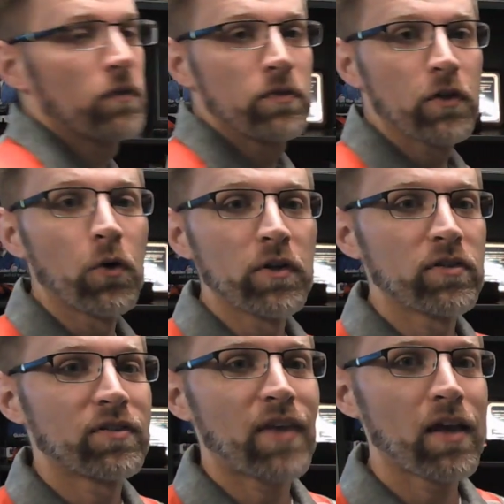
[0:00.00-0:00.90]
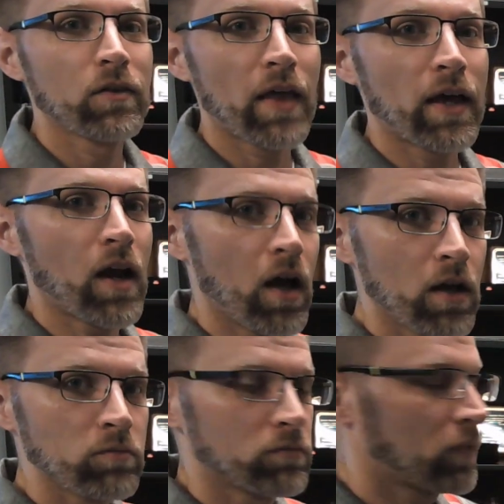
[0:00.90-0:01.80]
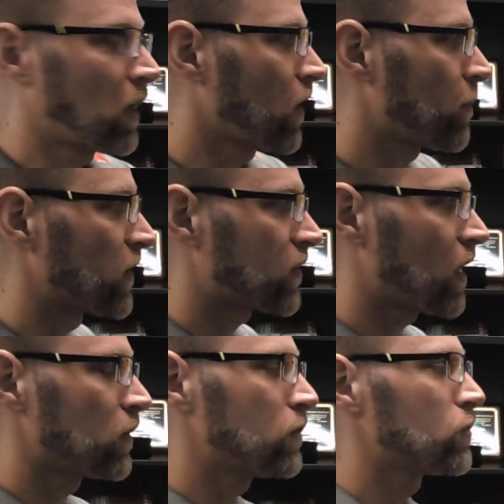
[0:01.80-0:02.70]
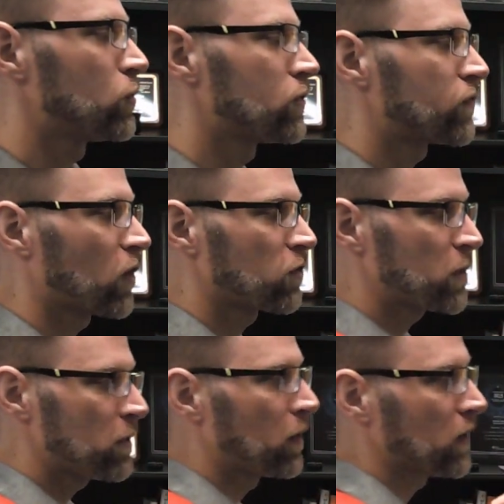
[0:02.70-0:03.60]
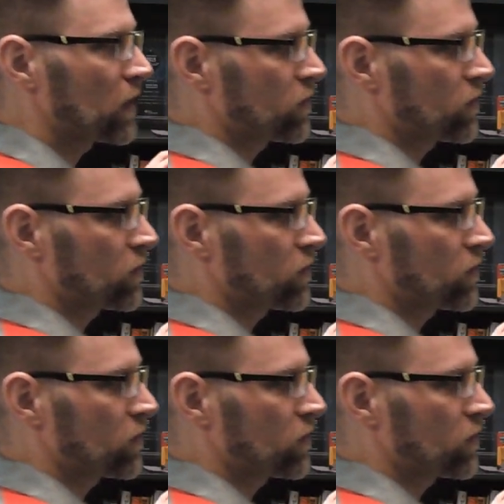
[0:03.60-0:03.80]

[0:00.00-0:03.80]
They're going to scale that up. I don't have my scaling tool in front of me, but let's